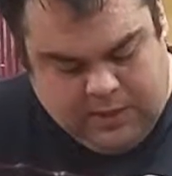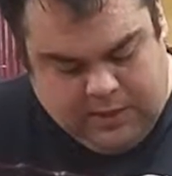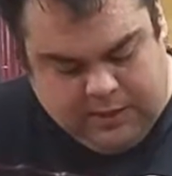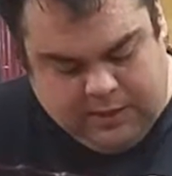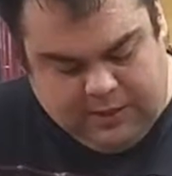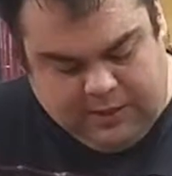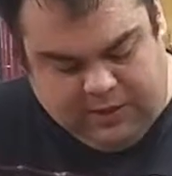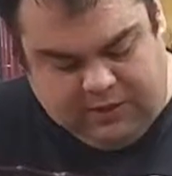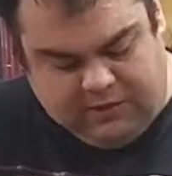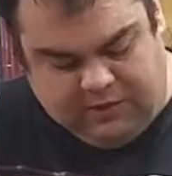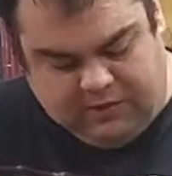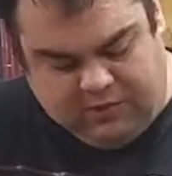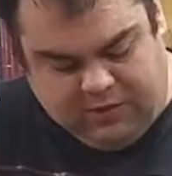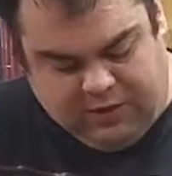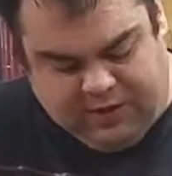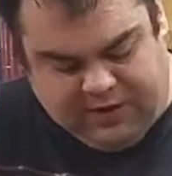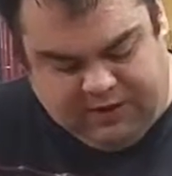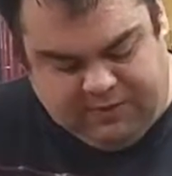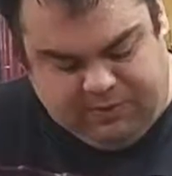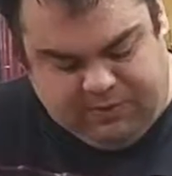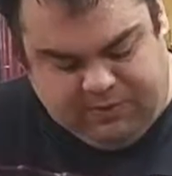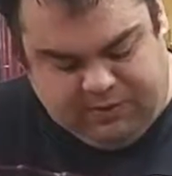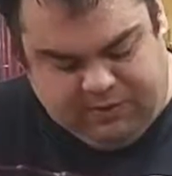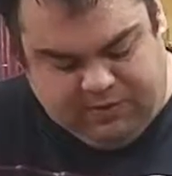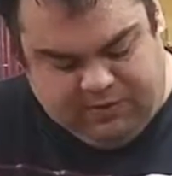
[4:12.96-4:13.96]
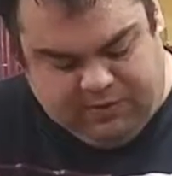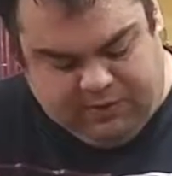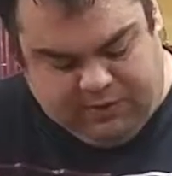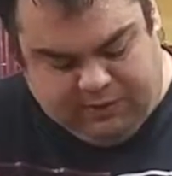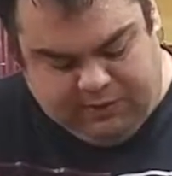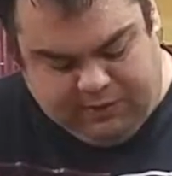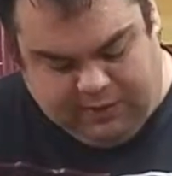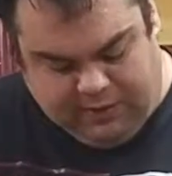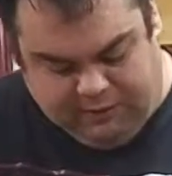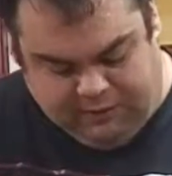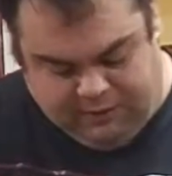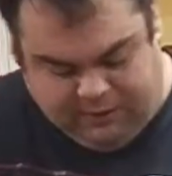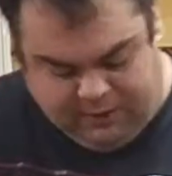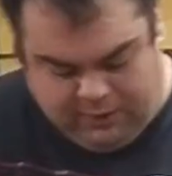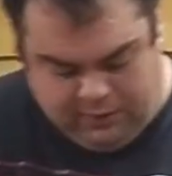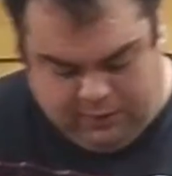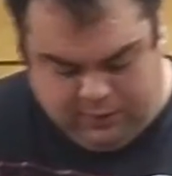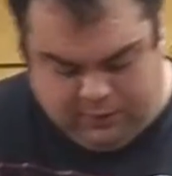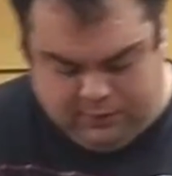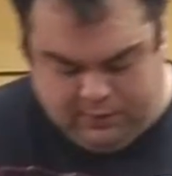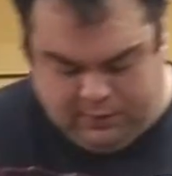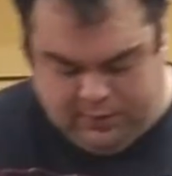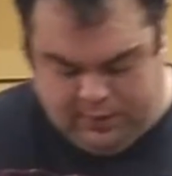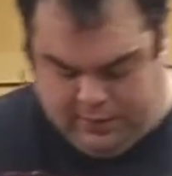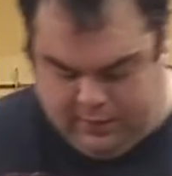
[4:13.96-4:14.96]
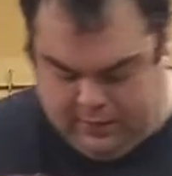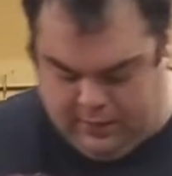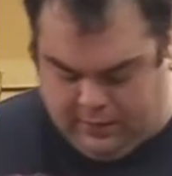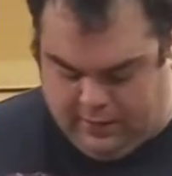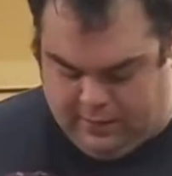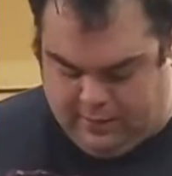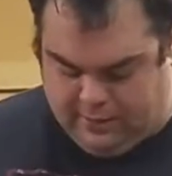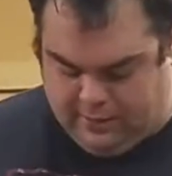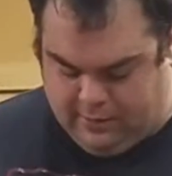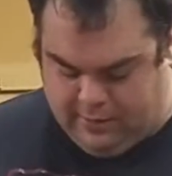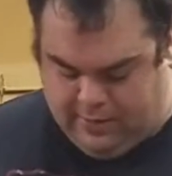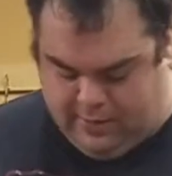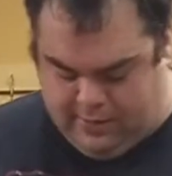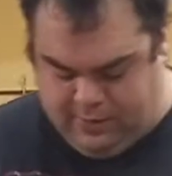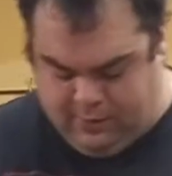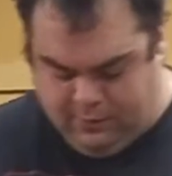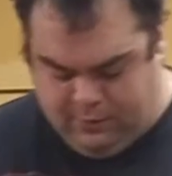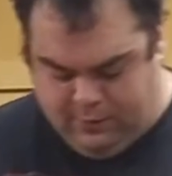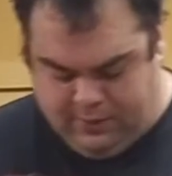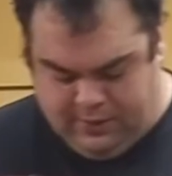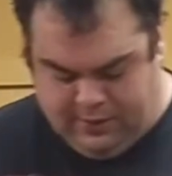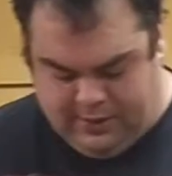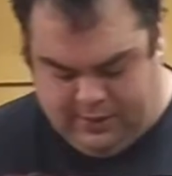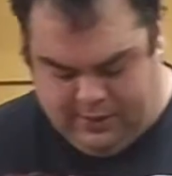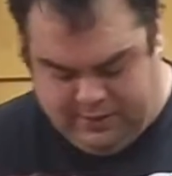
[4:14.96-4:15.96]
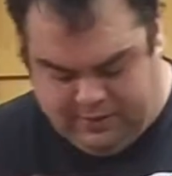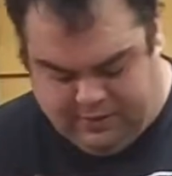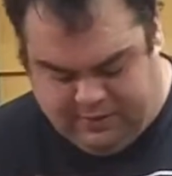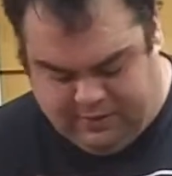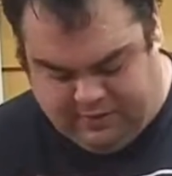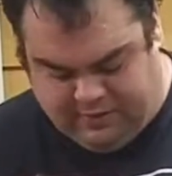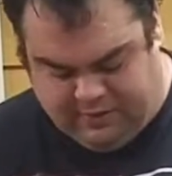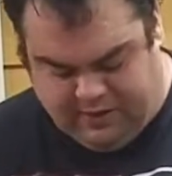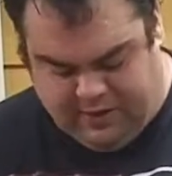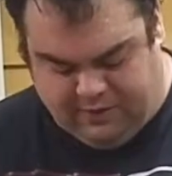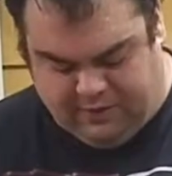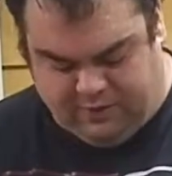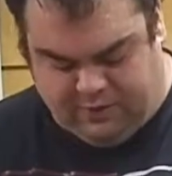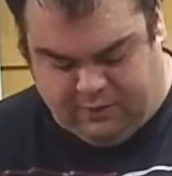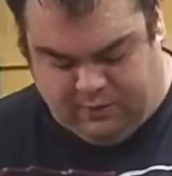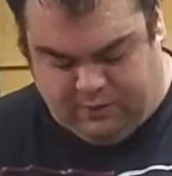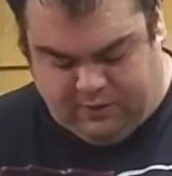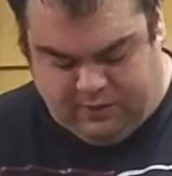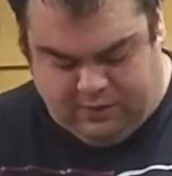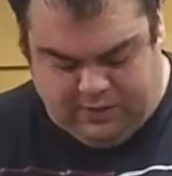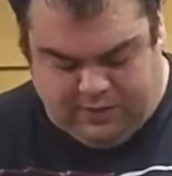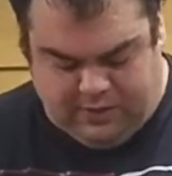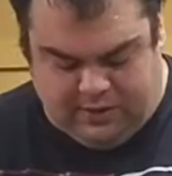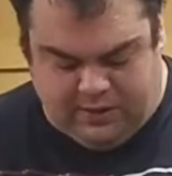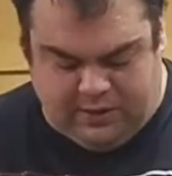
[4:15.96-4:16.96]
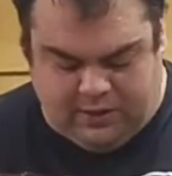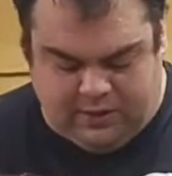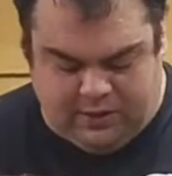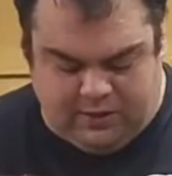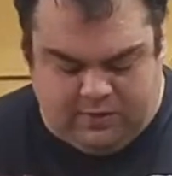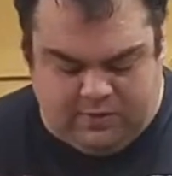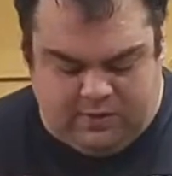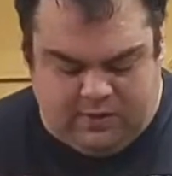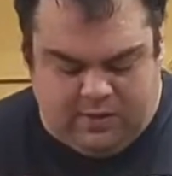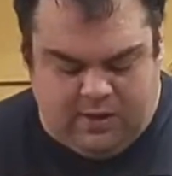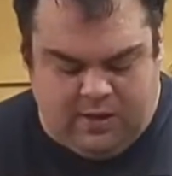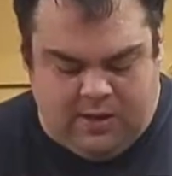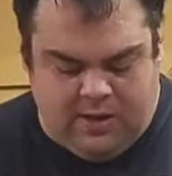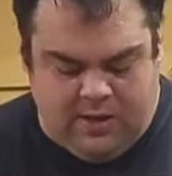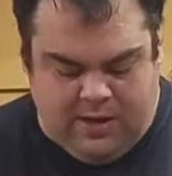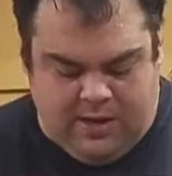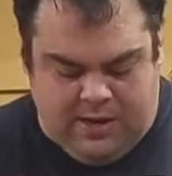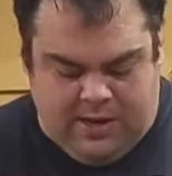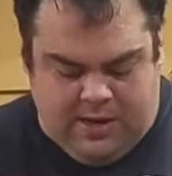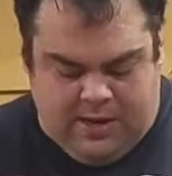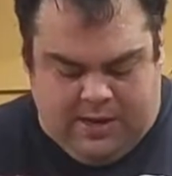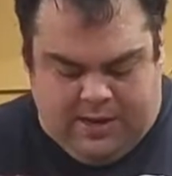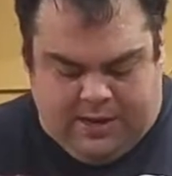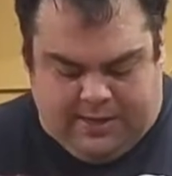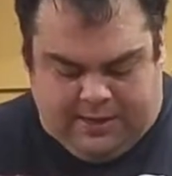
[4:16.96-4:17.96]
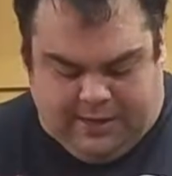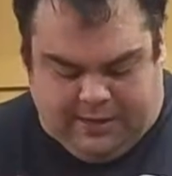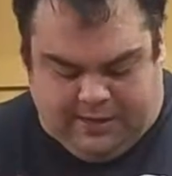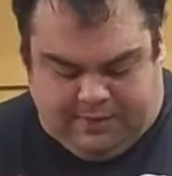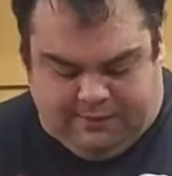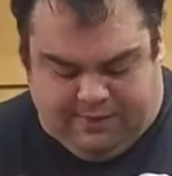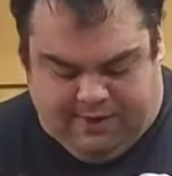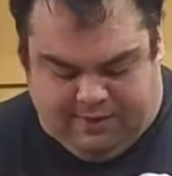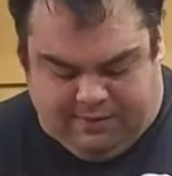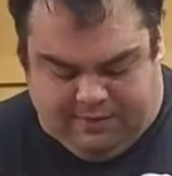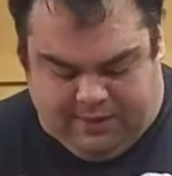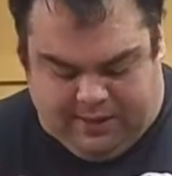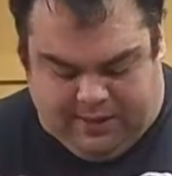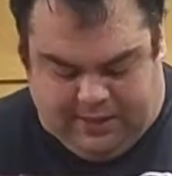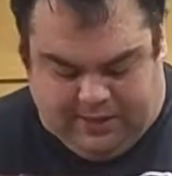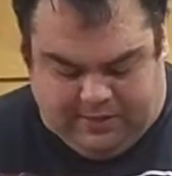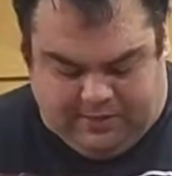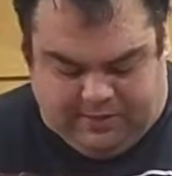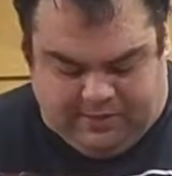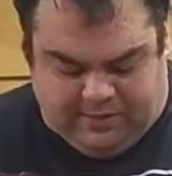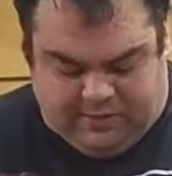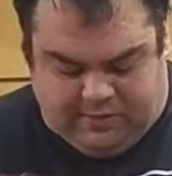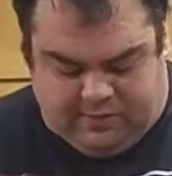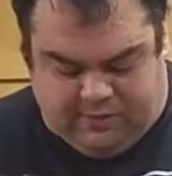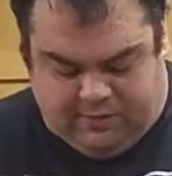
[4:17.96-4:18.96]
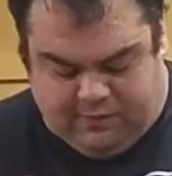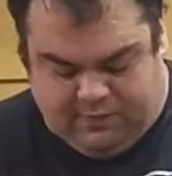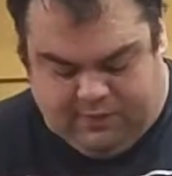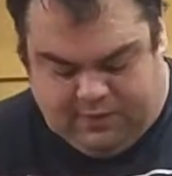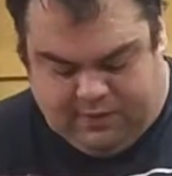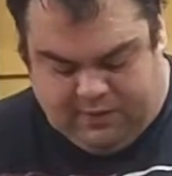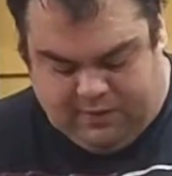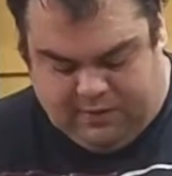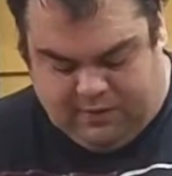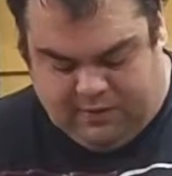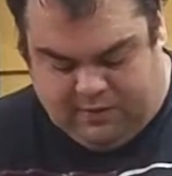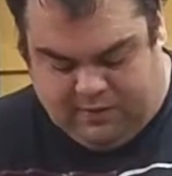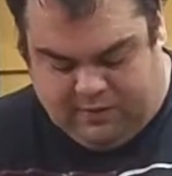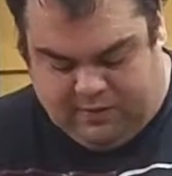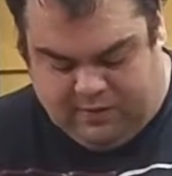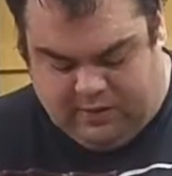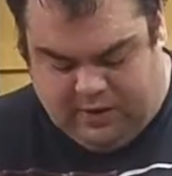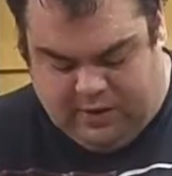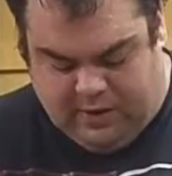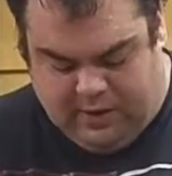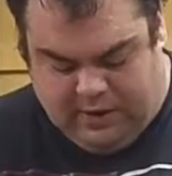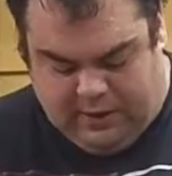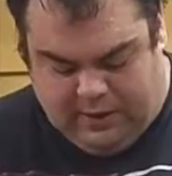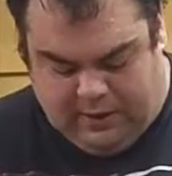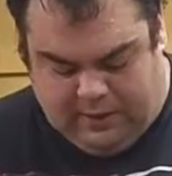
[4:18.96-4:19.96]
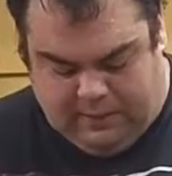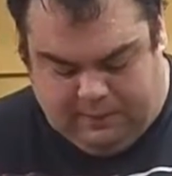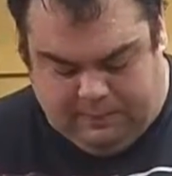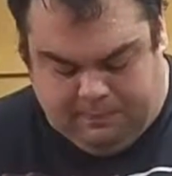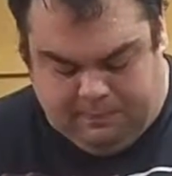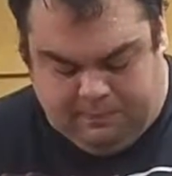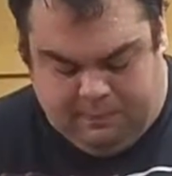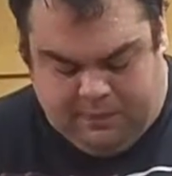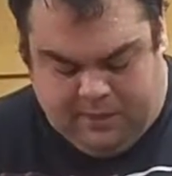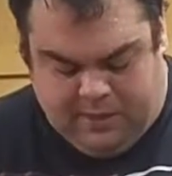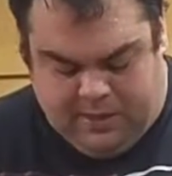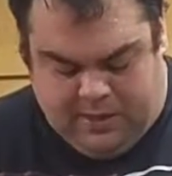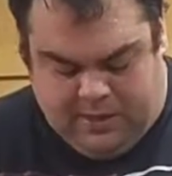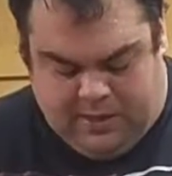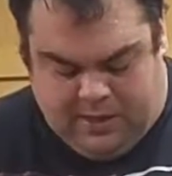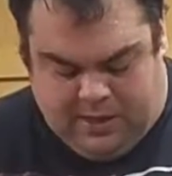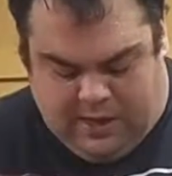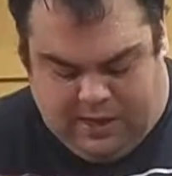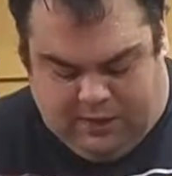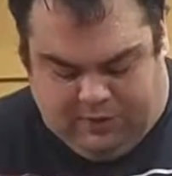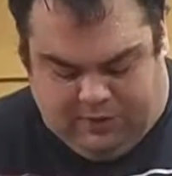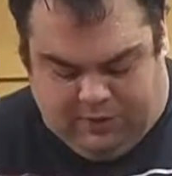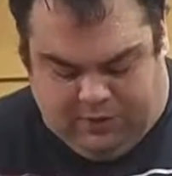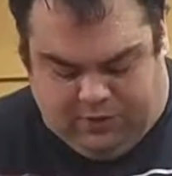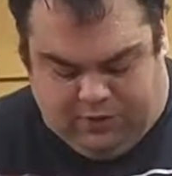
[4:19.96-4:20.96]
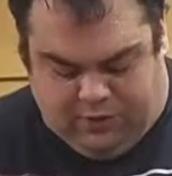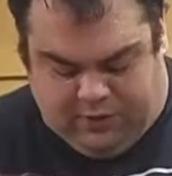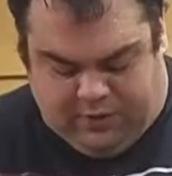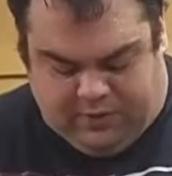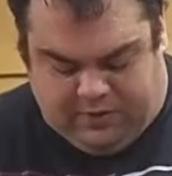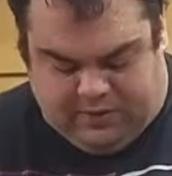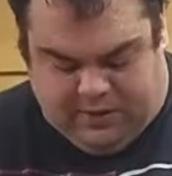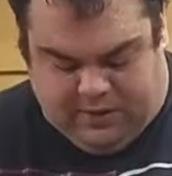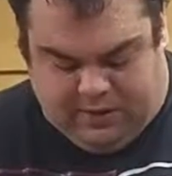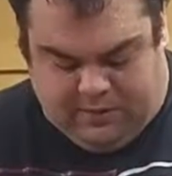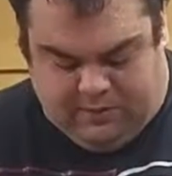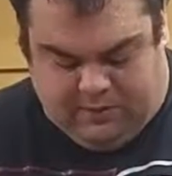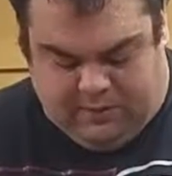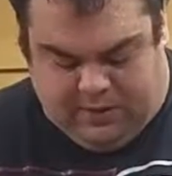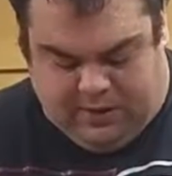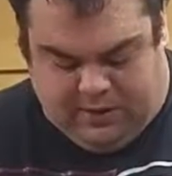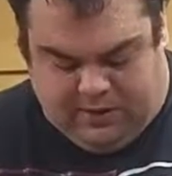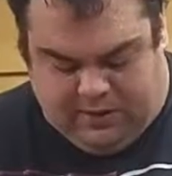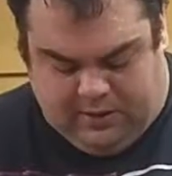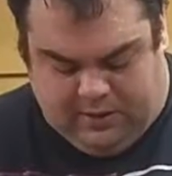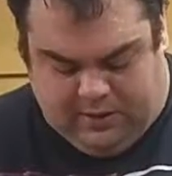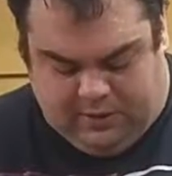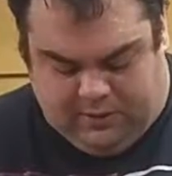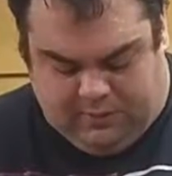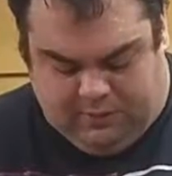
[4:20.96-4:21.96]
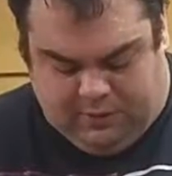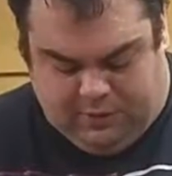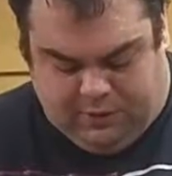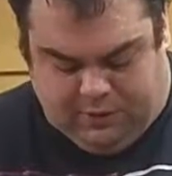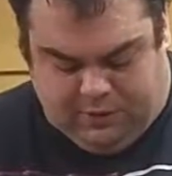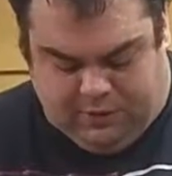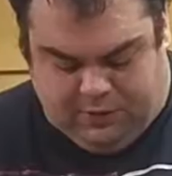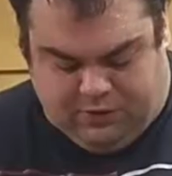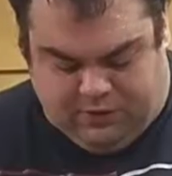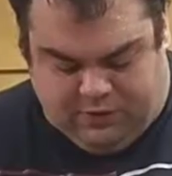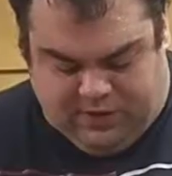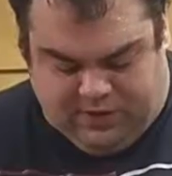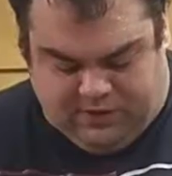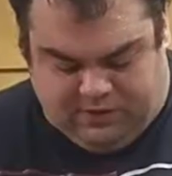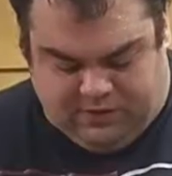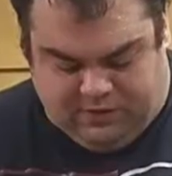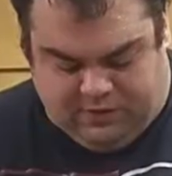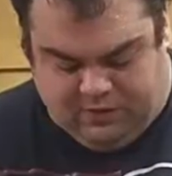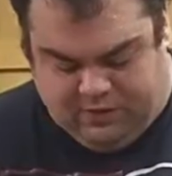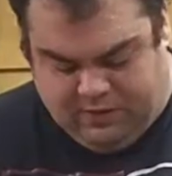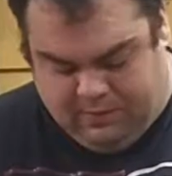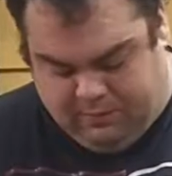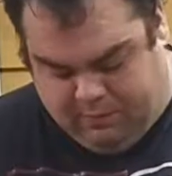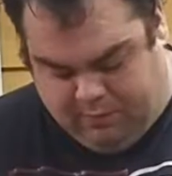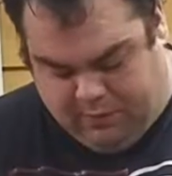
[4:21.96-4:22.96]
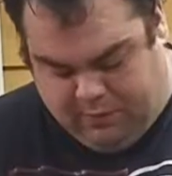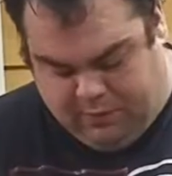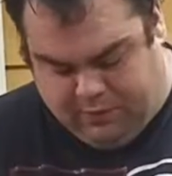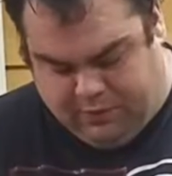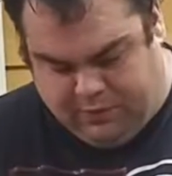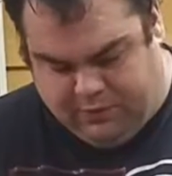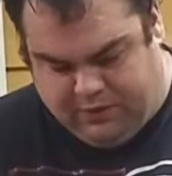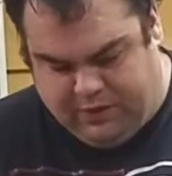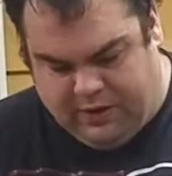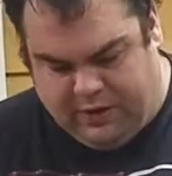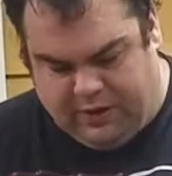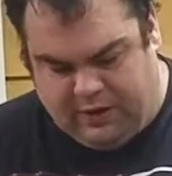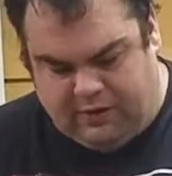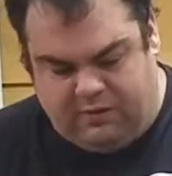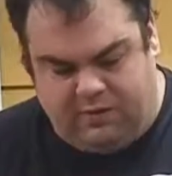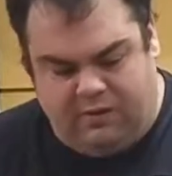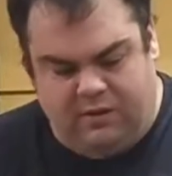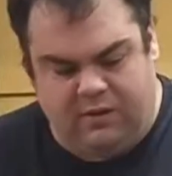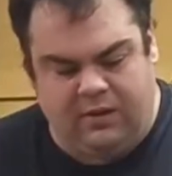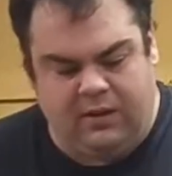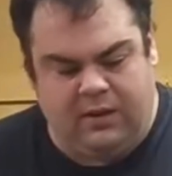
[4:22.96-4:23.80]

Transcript: These transmissions are found like in the later 91 to 96 Escort GTs, 95 to 96 Fias, and the Mercury Tracers and Proteges.